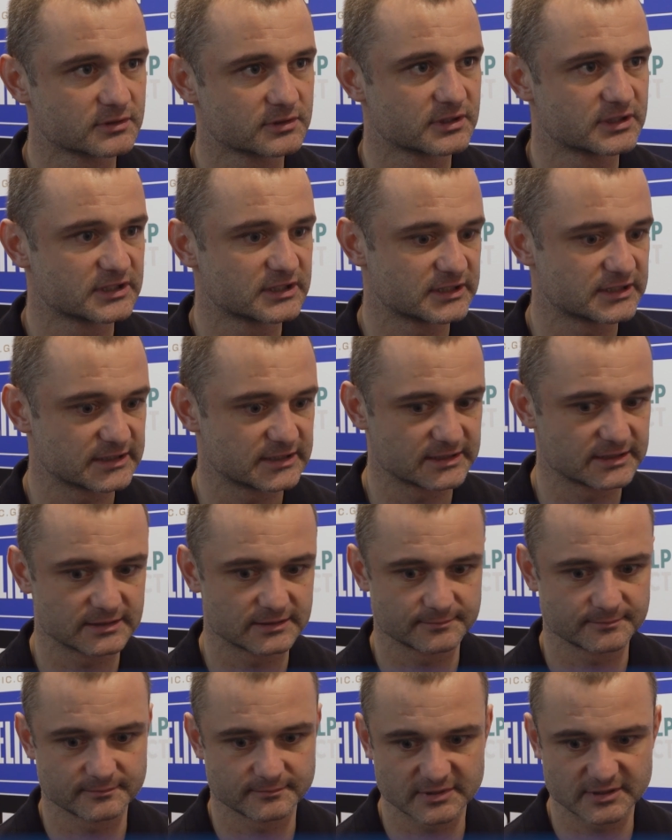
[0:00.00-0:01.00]

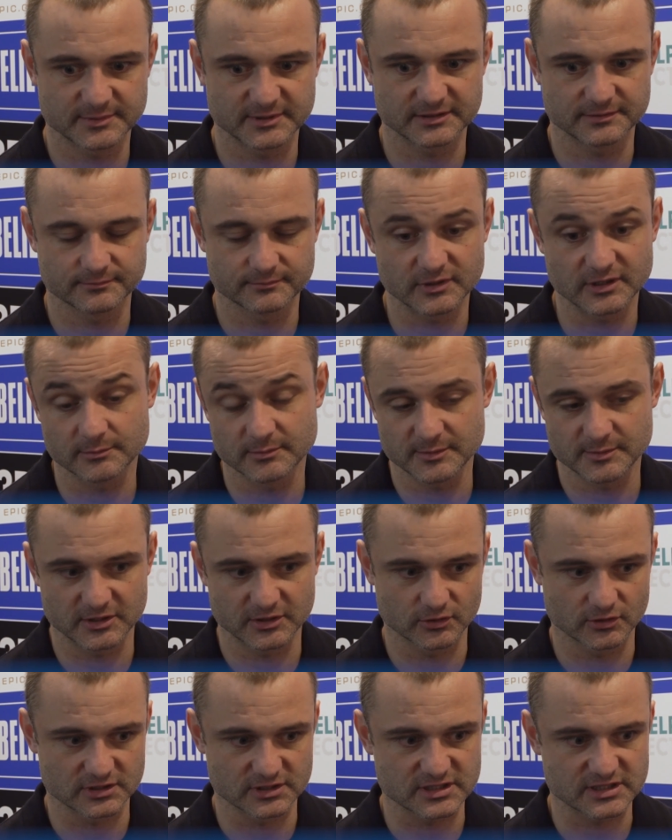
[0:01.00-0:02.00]
maybe they
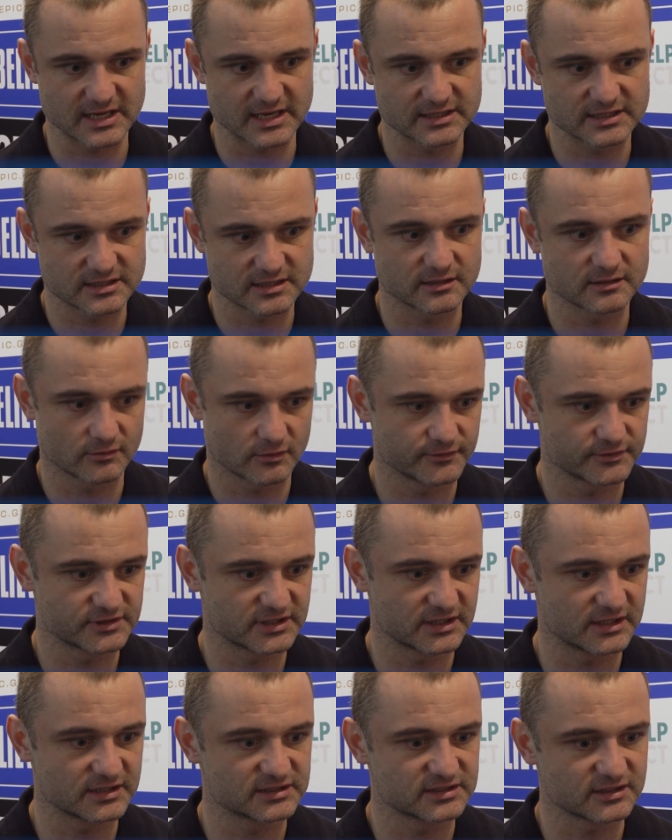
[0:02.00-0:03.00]
do understand, is that
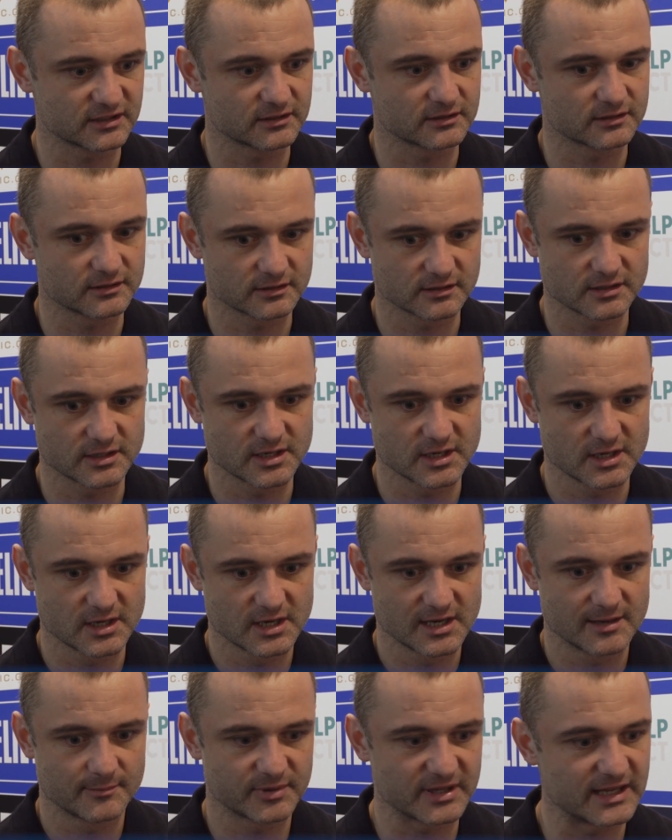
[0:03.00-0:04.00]
obviously there's certain
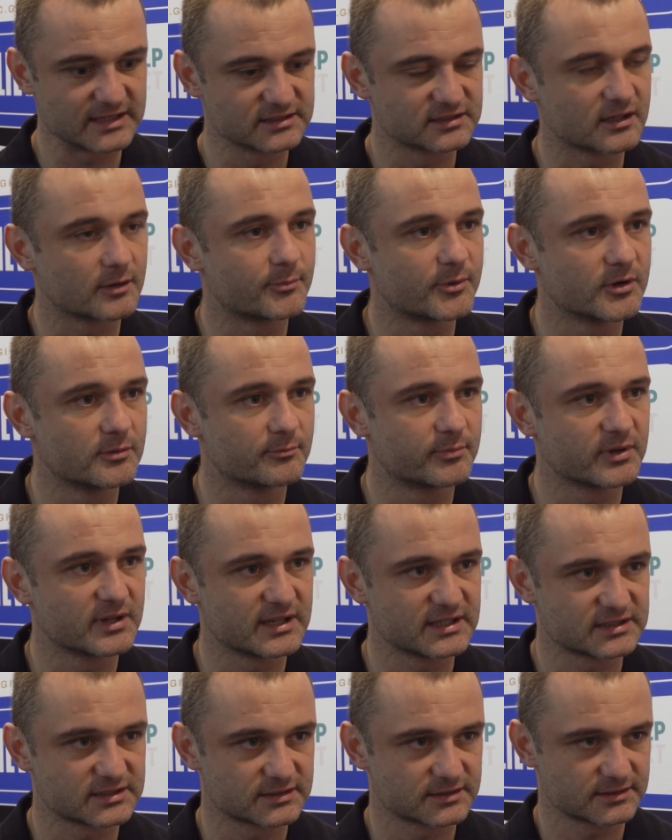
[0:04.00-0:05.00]
plans that are put in
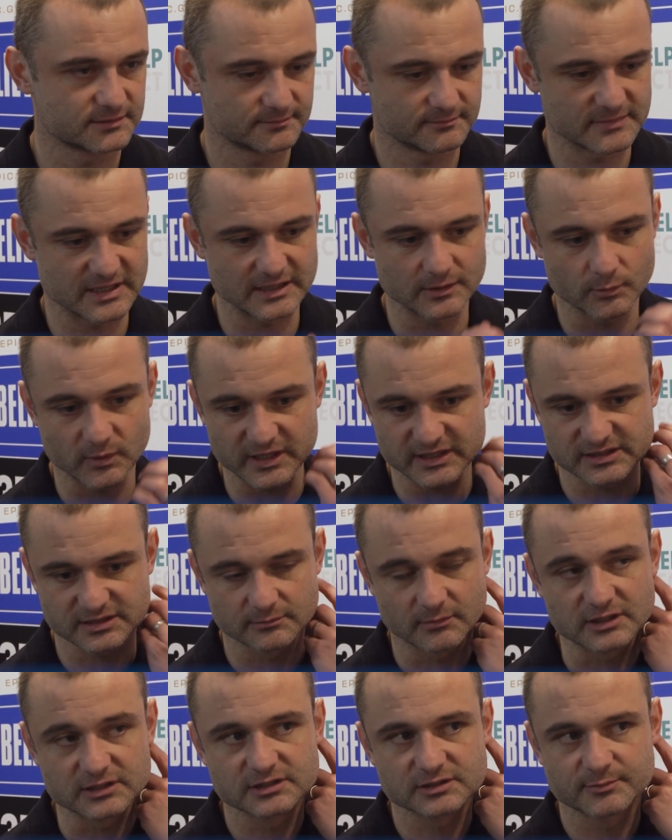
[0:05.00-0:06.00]
place many weeks
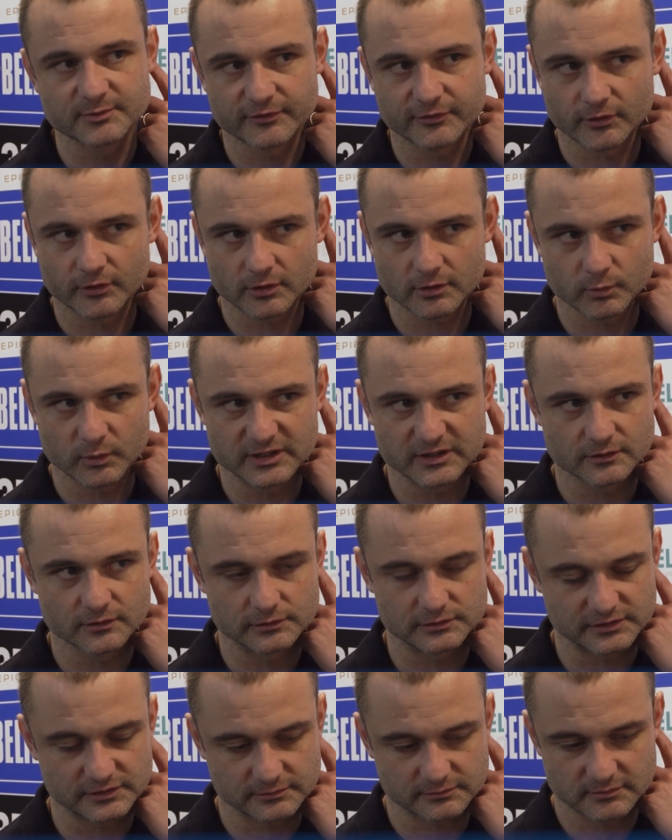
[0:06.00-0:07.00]
and months before
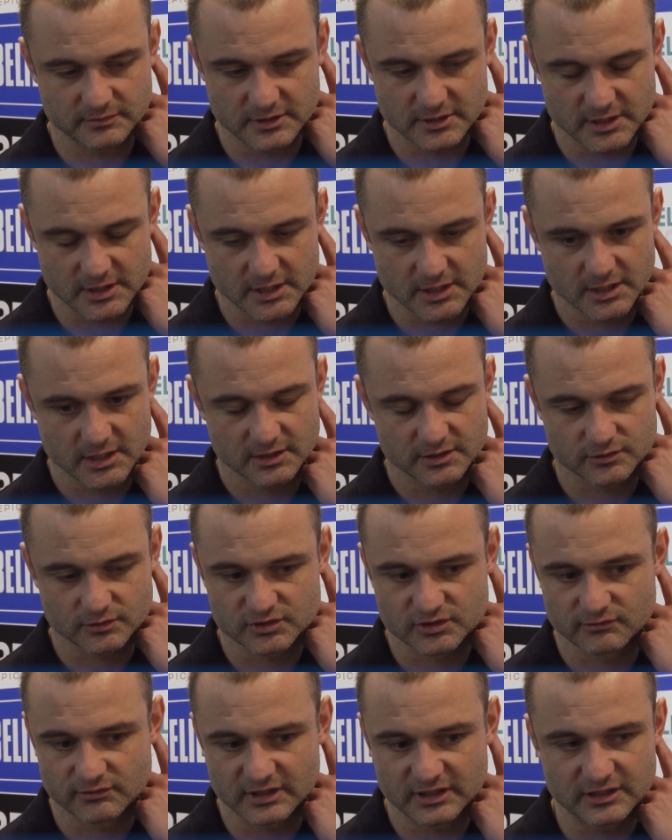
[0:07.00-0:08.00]
windows. So
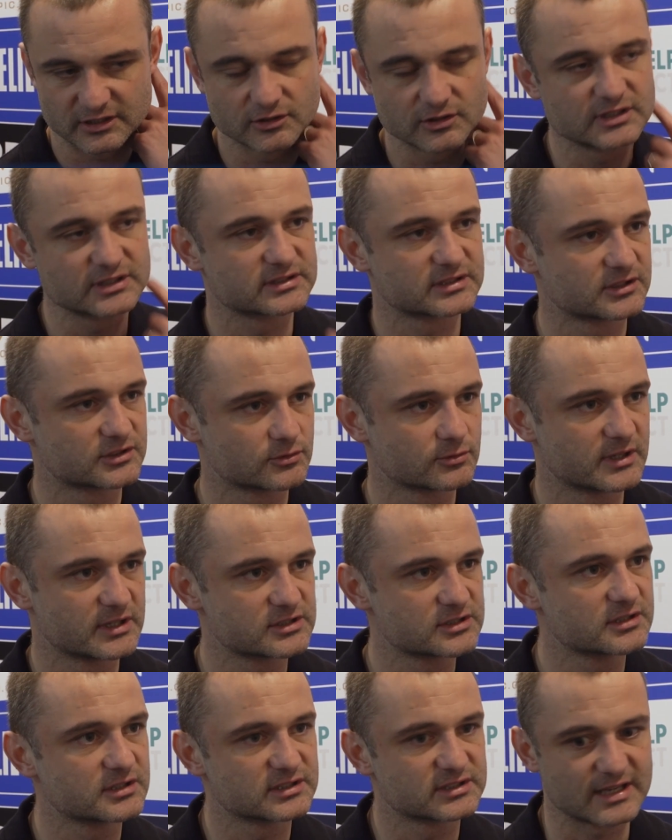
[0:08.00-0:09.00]
it's a really unique
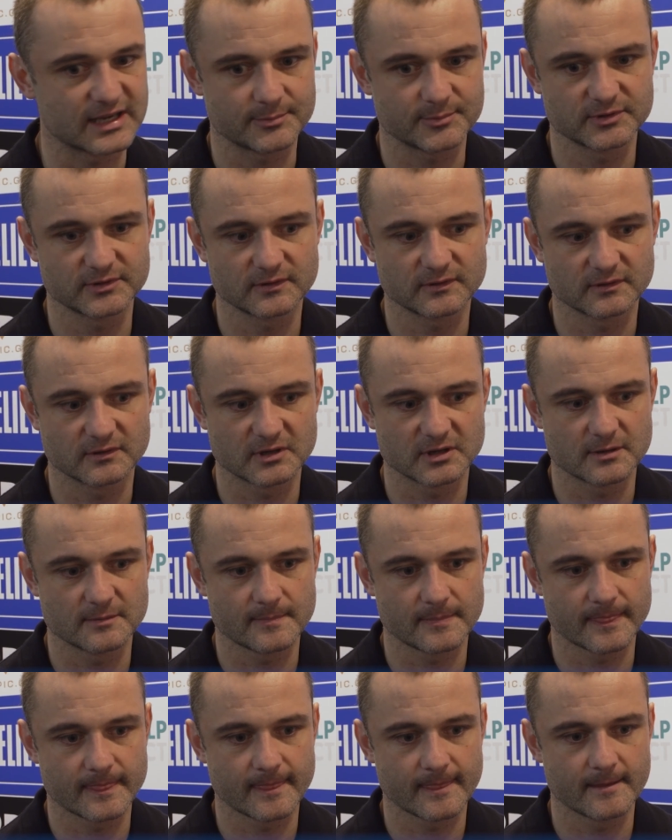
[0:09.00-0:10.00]
situation that's happened.
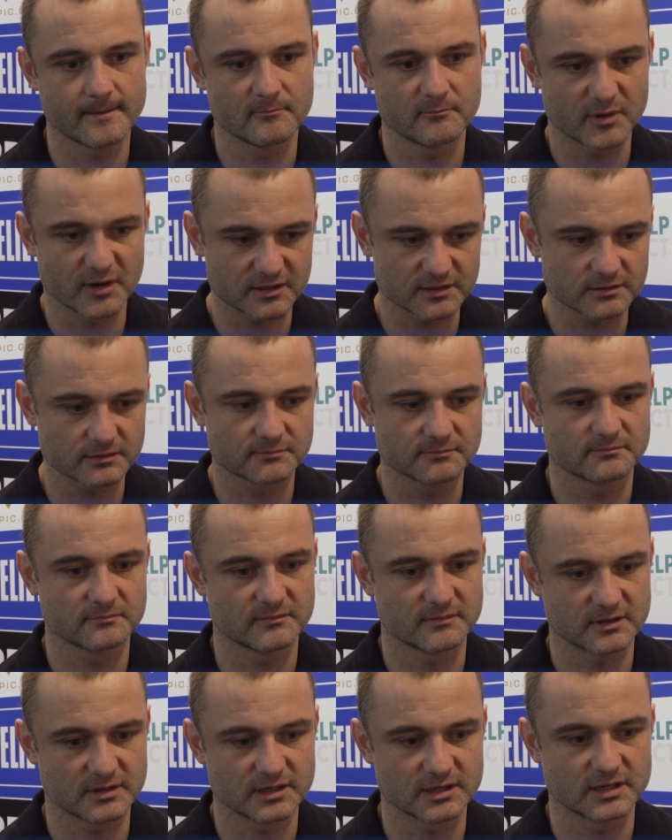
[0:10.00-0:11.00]
Saying that,
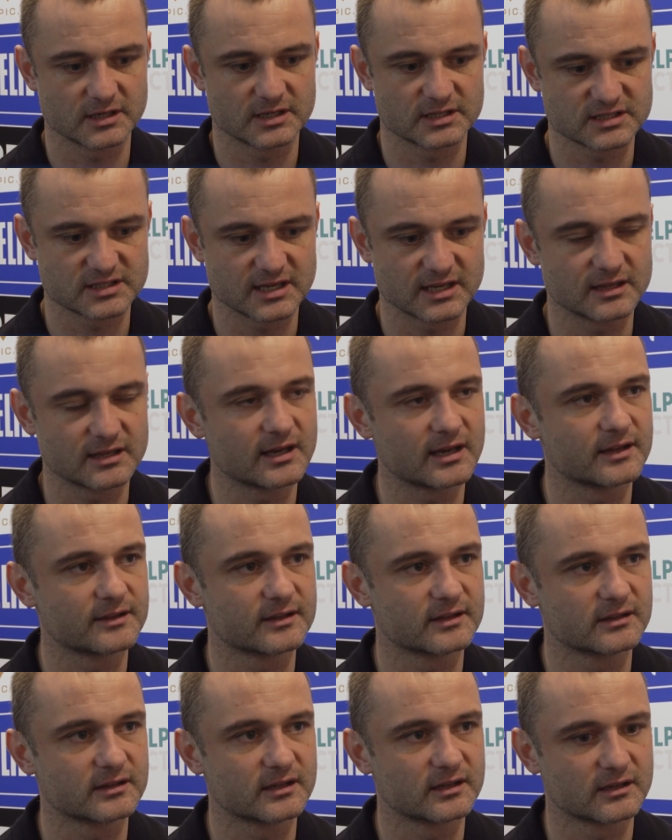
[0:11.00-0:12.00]
I
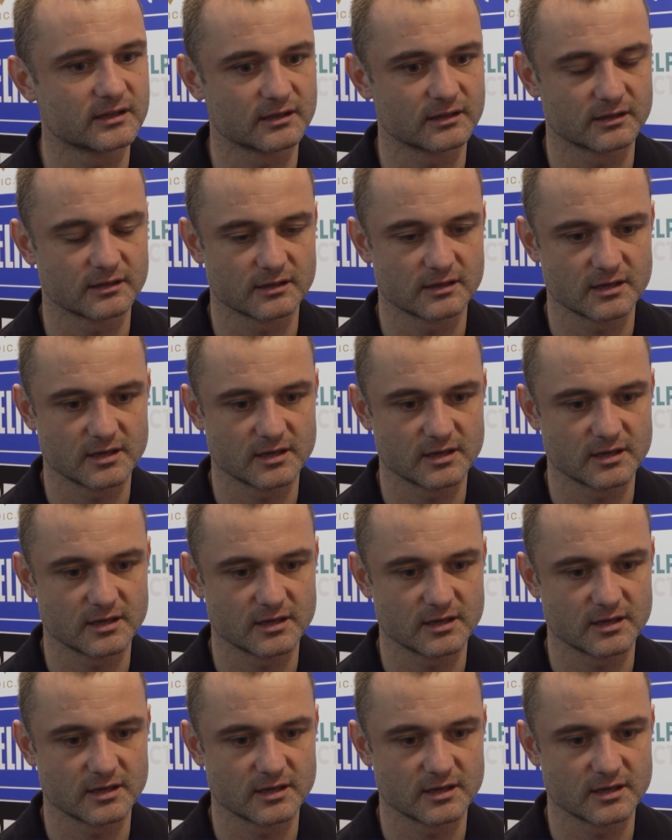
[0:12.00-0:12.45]
think the